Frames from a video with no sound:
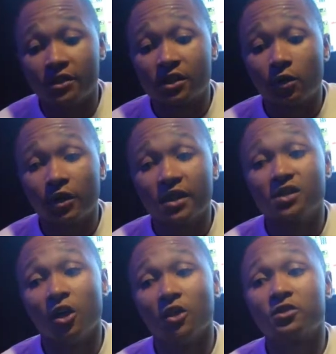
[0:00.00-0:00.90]
So
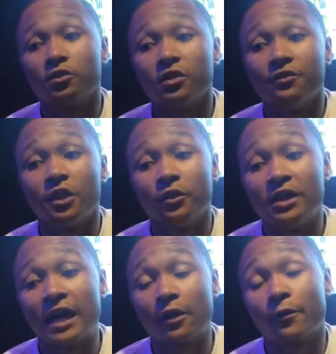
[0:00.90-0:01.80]
his hustle, even though
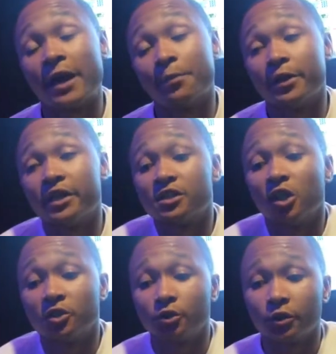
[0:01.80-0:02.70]
he's not a rapper, his
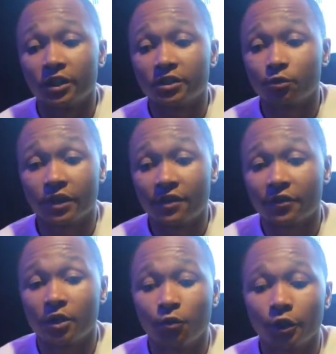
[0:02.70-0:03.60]
hustle, his
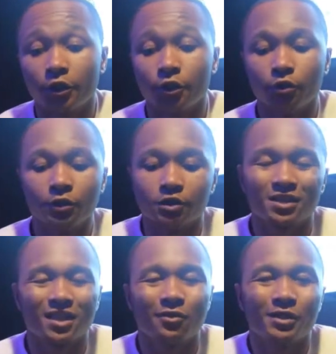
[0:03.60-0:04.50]
whatever he wanted to do, he was
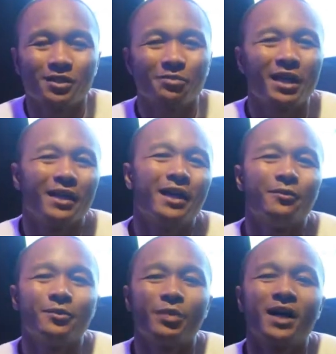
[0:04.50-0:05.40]
just always somebody
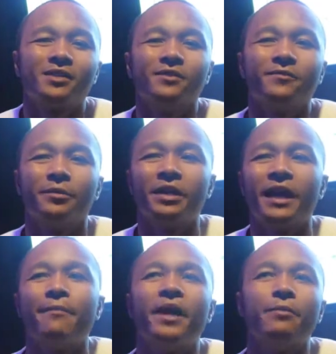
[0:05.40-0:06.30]
that was positive for me,
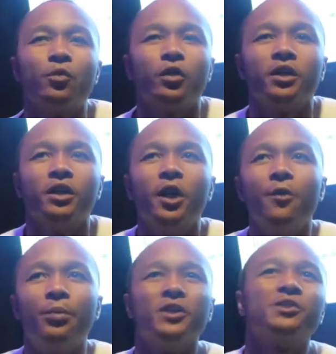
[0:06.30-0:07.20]
that made me want to
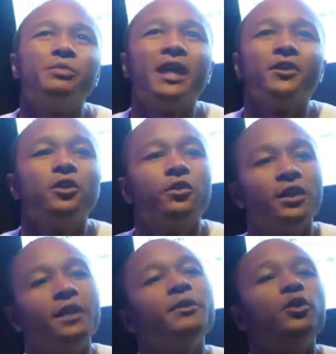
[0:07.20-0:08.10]
push and be like, you know
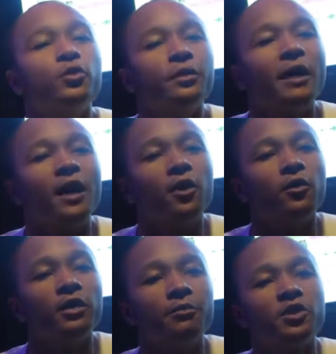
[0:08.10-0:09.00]
what, let me do it my
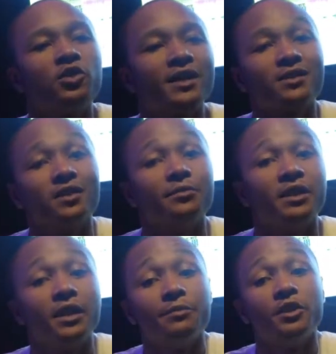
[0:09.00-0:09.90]
own, let me try something
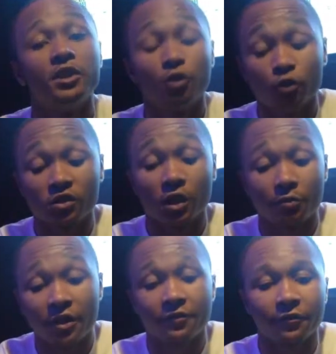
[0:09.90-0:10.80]
and let me do
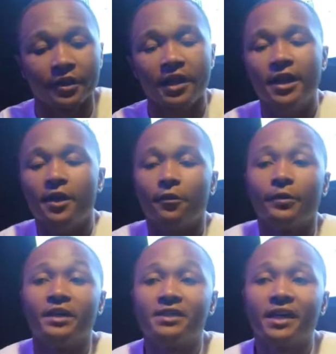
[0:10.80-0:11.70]
something different and
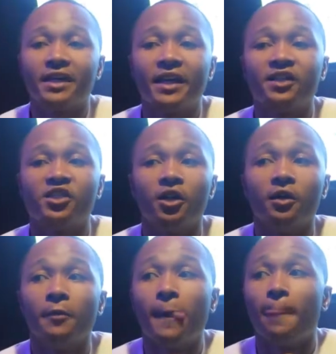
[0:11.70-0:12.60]
really take that
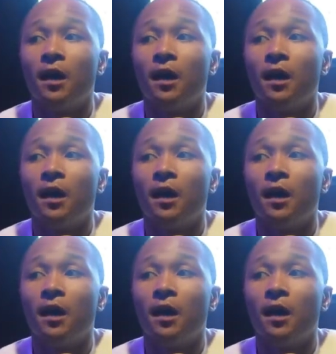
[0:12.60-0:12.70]
jump.